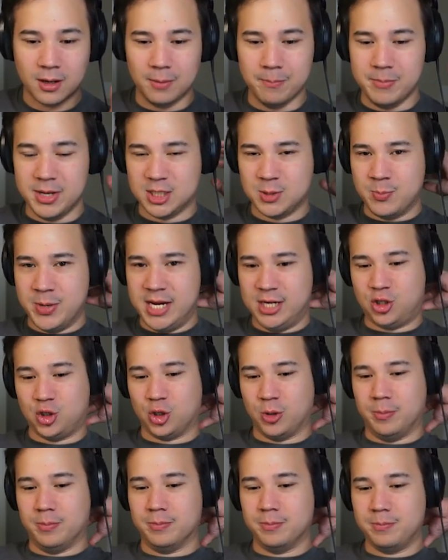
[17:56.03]
Miss
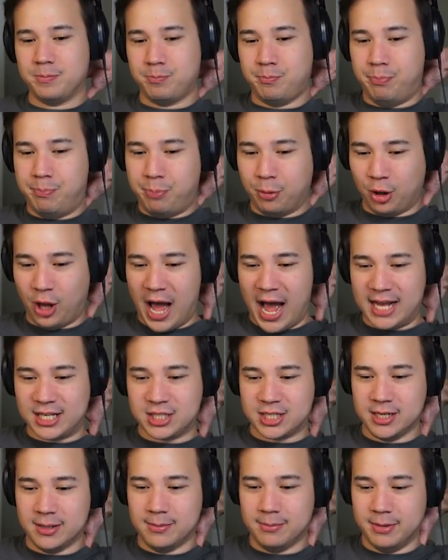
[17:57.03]
Meacham,
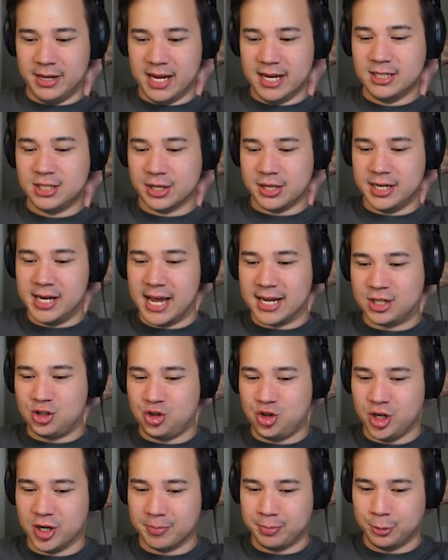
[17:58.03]
blast him into the next year,